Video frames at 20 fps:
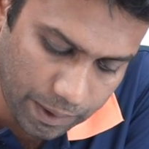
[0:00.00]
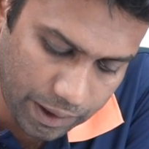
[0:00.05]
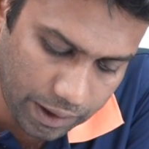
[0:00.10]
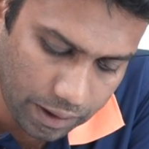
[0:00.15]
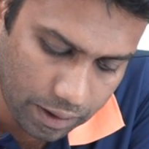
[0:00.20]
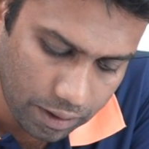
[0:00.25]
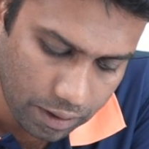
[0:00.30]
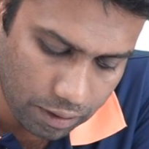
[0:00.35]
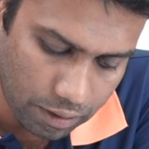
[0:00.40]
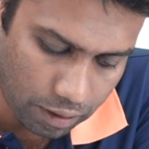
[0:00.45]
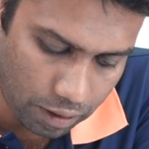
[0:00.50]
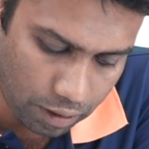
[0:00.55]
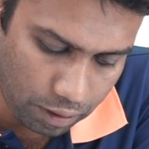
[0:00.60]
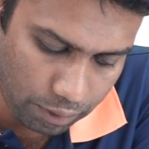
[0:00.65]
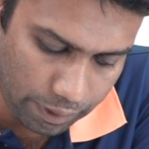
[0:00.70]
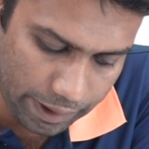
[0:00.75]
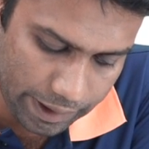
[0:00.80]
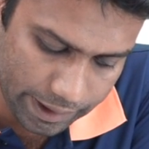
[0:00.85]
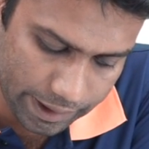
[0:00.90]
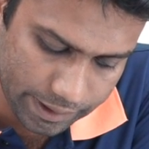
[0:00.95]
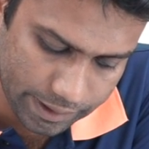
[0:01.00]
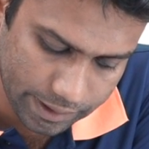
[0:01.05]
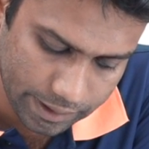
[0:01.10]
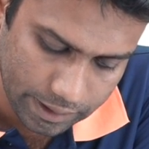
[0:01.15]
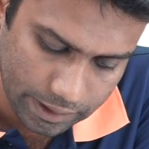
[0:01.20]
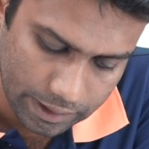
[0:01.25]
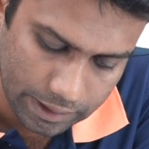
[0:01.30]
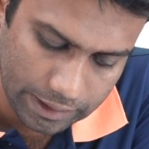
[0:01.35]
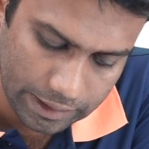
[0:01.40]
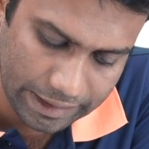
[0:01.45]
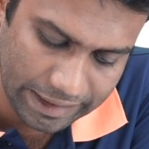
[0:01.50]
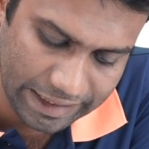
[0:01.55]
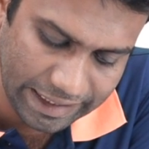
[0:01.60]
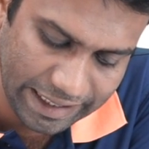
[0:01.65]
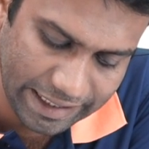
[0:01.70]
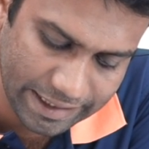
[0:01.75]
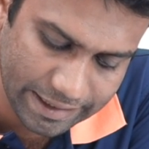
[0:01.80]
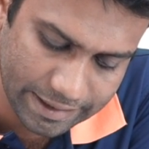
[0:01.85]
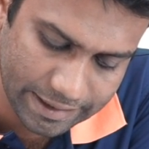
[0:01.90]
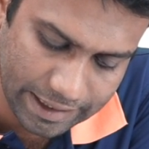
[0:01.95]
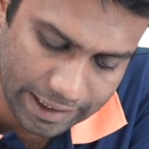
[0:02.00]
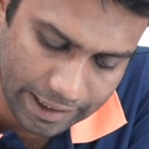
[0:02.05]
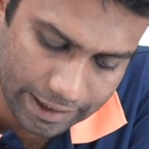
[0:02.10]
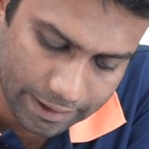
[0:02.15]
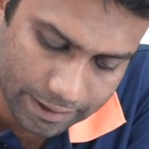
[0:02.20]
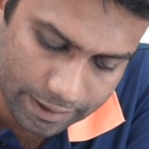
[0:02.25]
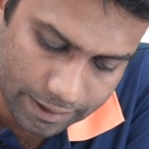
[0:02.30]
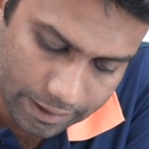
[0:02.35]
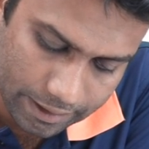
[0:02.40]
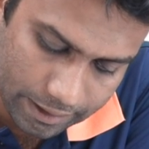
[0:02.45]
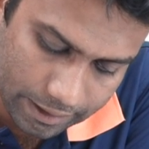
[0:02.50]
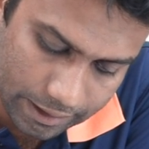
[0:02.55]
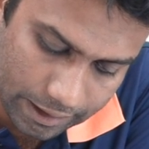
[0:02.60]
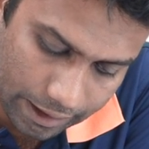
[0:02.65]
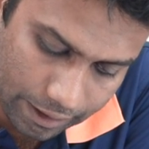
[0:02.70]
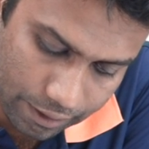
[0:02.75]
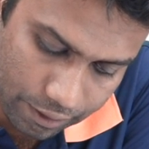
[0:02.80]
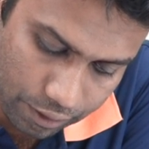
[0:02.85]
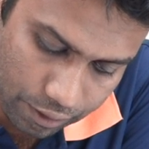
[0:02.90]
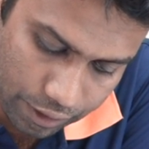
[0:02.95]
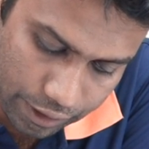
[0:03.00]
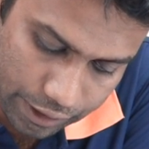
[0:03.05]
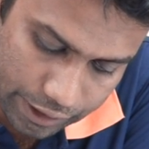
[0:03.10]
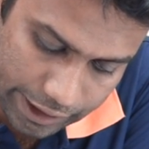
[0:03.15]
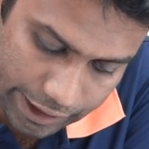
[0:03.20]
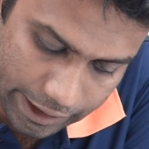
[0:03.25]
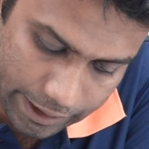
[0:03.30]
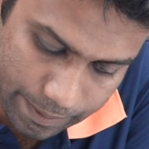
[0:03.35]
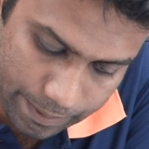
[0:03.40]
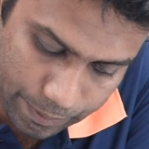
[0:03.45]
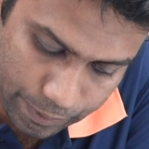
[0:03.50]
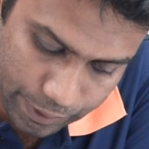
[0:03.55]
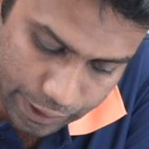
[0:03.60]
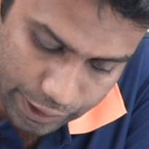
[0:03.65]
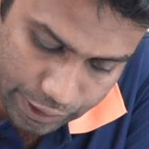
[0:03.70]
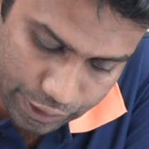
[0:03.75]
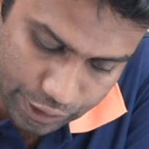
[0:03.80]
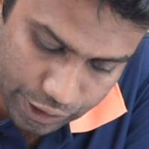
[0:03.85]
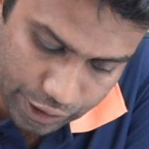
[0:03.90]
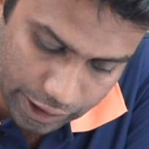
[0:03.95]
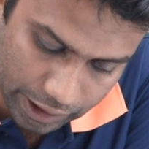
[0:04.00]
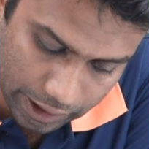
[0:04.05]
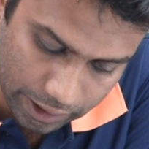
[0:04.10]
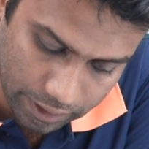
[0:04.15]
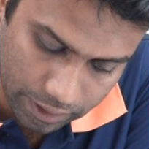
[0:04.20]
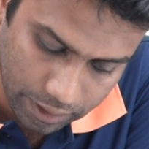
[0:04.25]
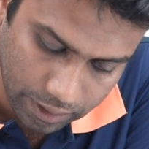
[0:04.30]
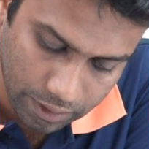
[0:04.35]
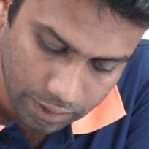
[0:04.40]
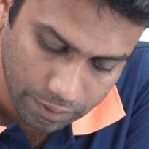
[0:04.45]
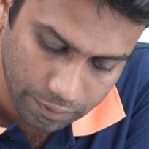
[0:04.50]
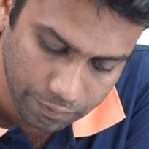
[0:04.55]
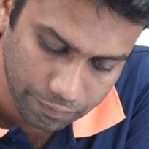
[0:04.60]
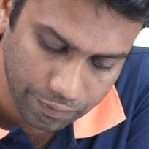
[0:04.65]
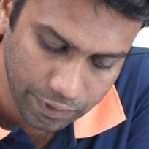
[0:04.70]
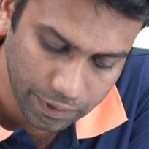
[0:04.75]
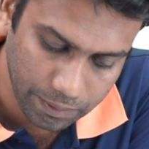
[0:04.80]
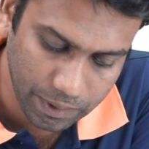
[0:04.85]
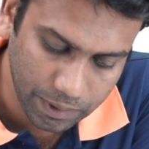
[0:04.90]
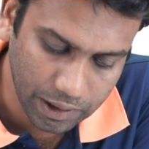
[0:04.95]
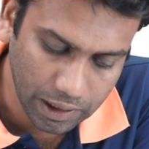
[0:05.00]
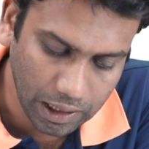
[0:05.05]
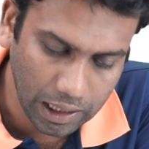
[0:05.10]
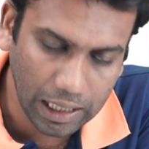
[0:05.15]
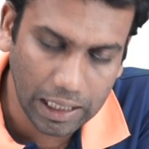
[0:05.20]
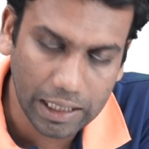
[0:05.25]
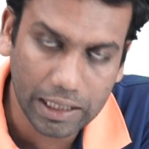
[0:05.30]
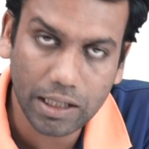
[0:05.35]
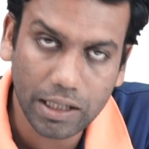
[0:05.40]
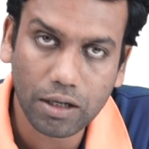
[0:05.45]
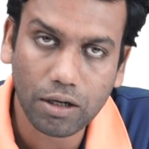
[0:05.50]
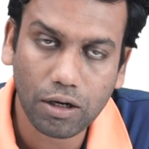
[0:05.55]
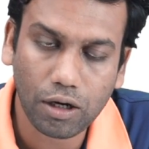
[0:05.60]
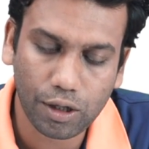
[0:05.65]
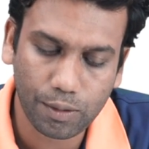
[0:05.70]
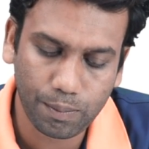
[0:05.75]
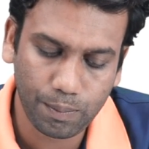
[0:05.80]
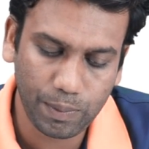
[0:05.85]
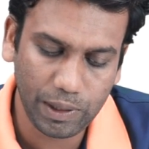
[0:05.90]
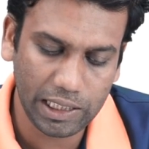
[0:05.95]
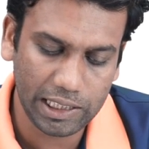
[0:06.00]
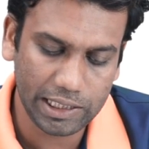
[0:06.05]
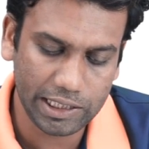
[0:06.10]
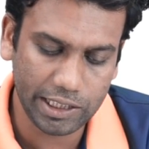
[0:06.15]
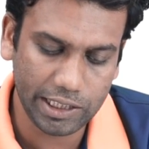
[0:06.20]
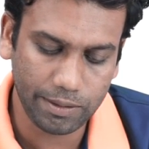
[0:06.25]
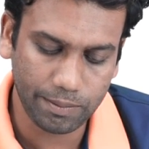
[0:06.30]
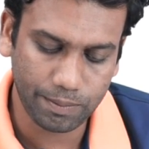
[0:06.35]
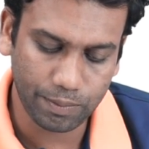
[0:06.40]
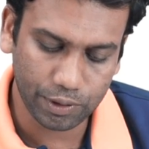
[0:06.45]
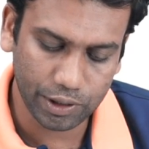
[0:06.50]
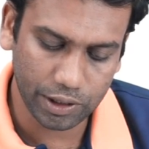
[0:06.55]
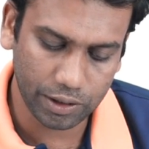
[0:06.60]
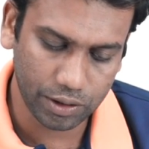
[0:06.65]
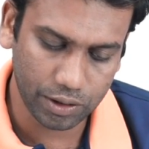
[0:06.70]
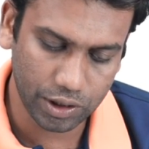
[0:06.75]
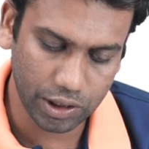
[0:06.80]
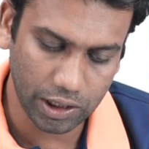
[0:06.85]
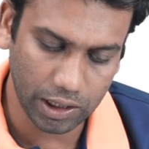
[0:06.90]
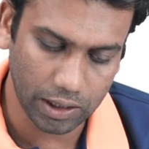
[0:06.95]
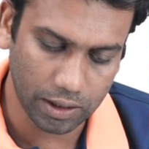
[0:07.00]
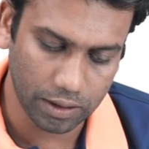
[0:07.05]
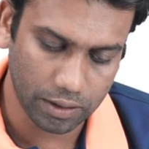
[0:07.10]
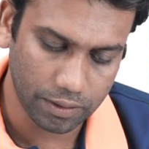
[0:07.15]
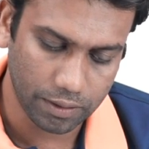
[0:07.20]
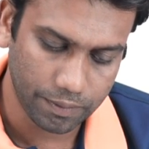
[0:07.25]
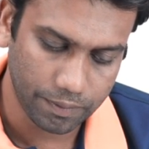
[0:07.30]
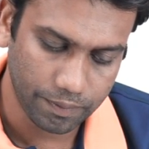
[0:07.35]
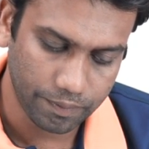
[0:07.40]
be always less than the contact potential VBI or built-in potential.